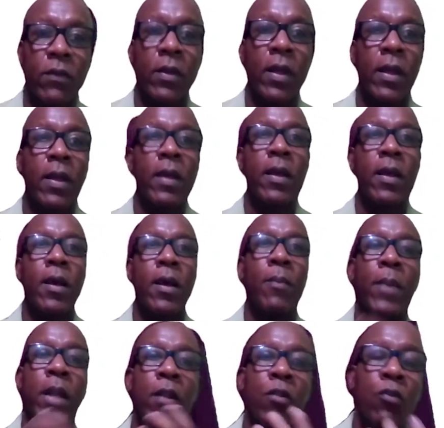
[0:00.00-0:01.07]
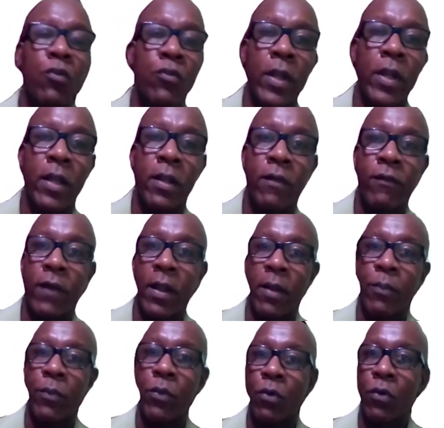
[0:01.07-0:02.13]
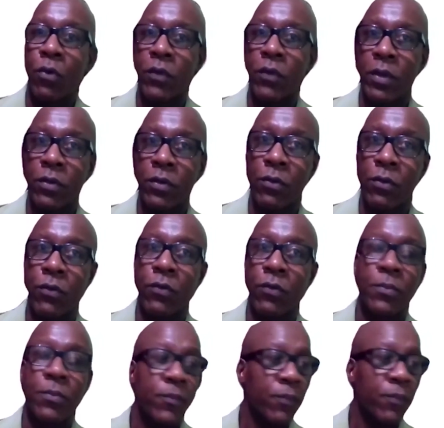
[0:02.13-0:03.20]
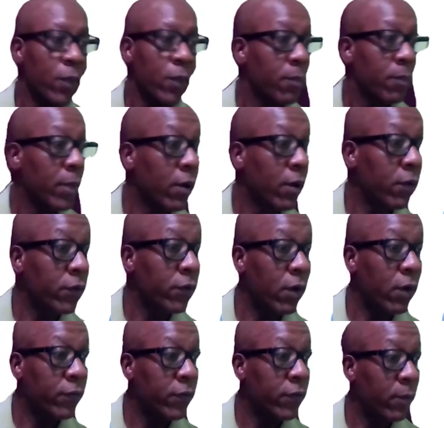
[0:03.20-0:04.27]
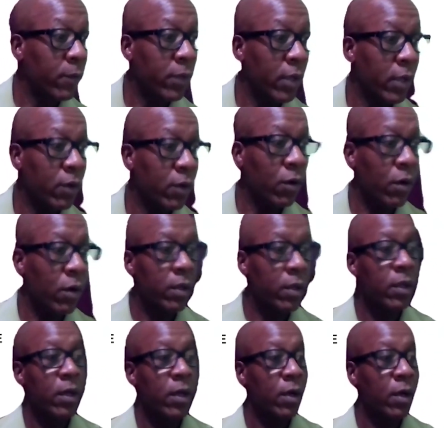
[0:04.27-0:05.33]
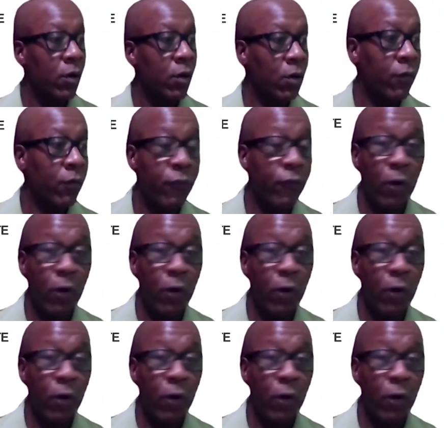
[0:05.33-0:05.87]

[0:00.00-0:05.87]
The online seminar will see males sharing their experiences on the sacrifices of